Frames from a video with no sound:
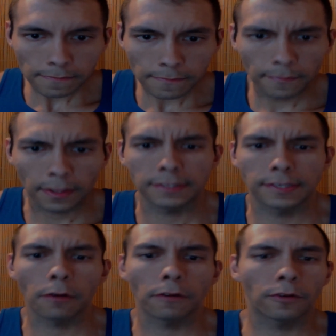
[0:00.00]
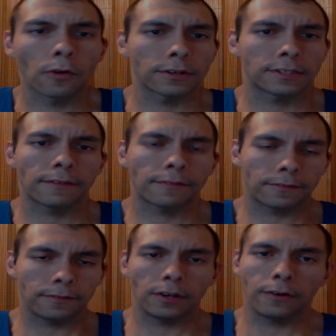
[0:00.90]
And so, of course,
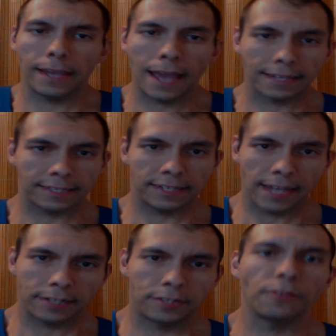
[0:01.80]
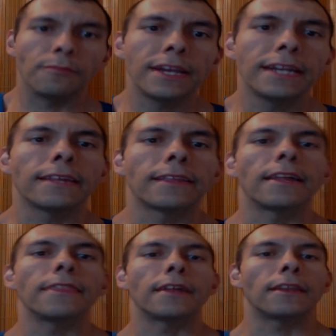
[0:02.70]
if he has intentional meaning,
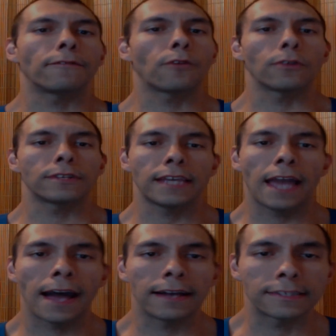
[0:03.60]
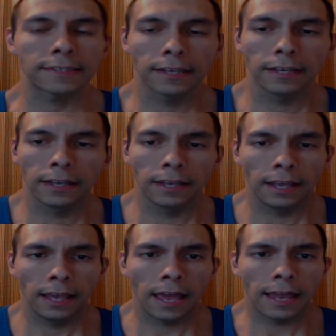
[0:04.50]
then of course he has
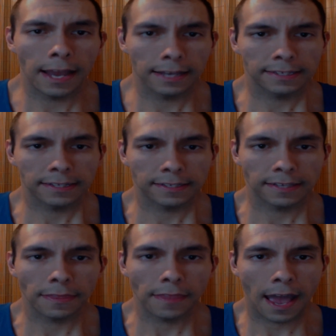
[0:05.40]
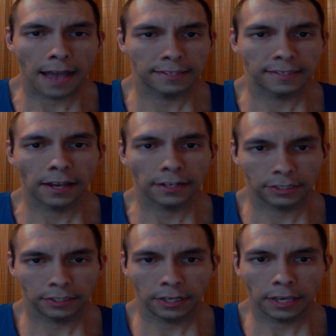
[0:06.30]
an essence, and as
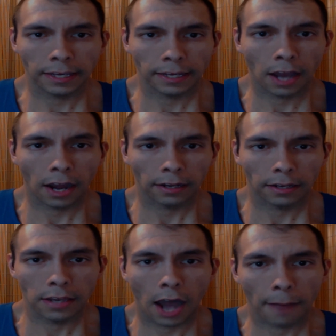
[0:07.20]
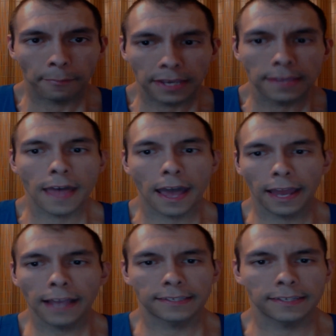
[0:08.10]
such he cannot not be that
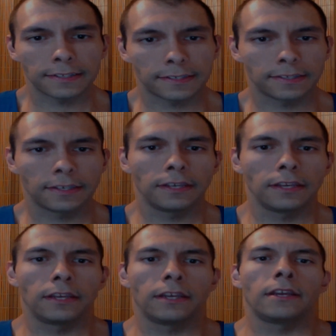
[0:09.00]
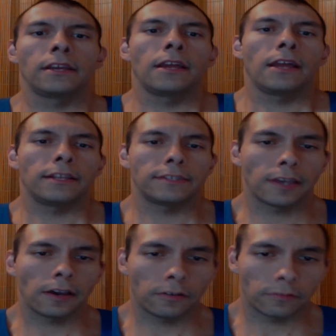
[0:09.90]
essence. And
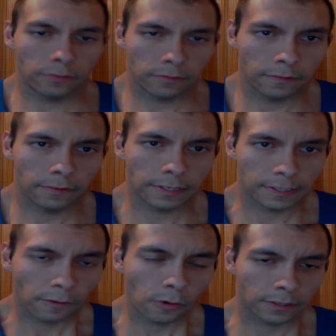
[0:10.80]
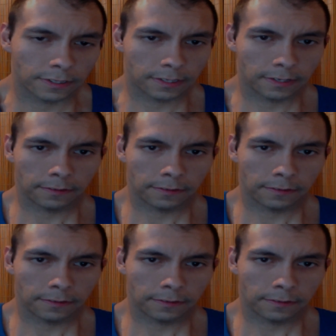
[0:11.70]
so this, of course,